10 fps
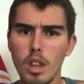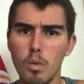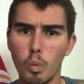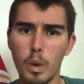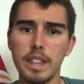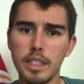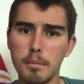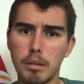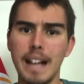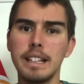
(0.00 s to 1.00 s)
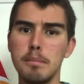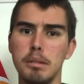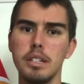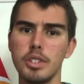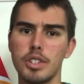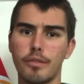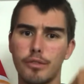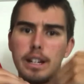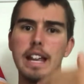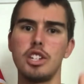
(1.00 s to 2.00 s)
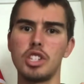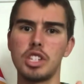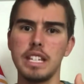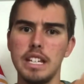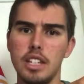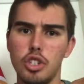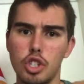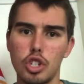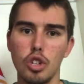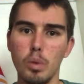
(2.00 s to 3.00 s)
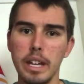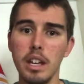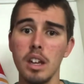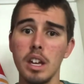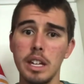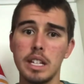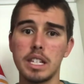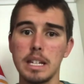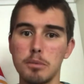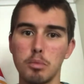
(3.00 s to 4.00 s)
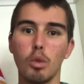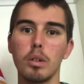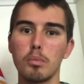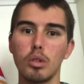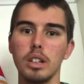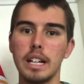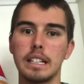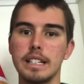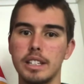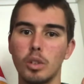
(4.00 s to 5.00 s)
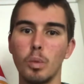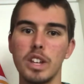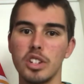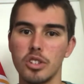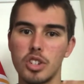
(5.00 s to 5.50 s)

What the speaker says: with Bradley Beal's free agency ensuing, it seems more and more likely that the Wizards